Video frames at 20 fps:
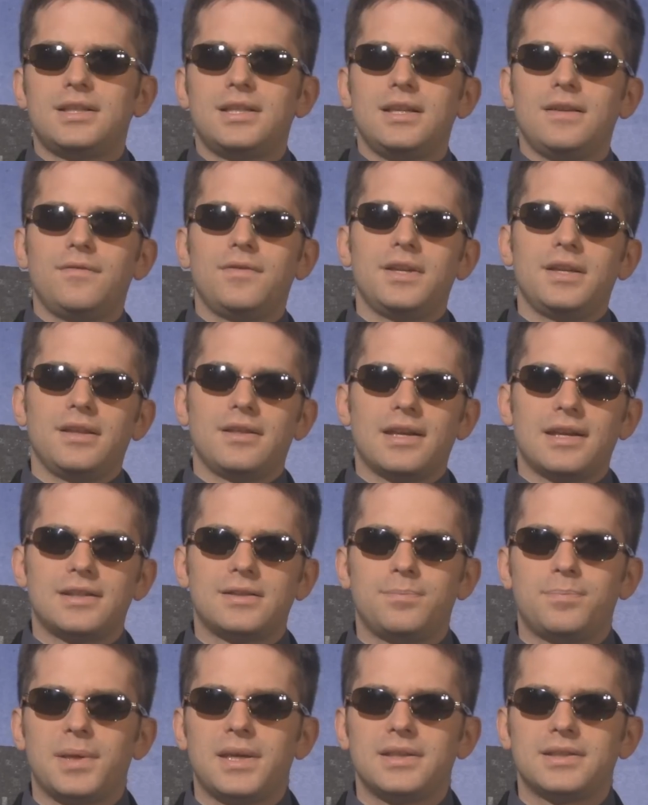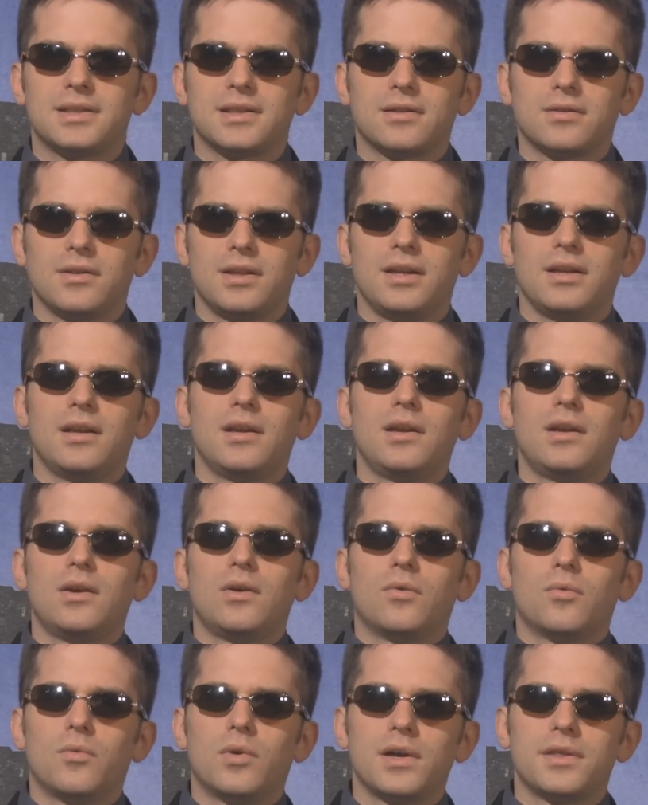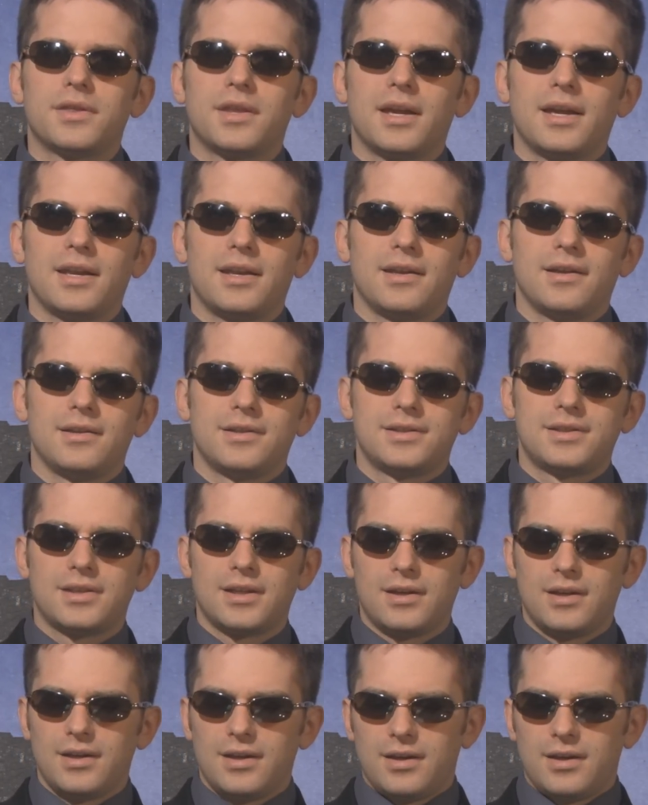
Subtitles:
TV. That's basically what that is.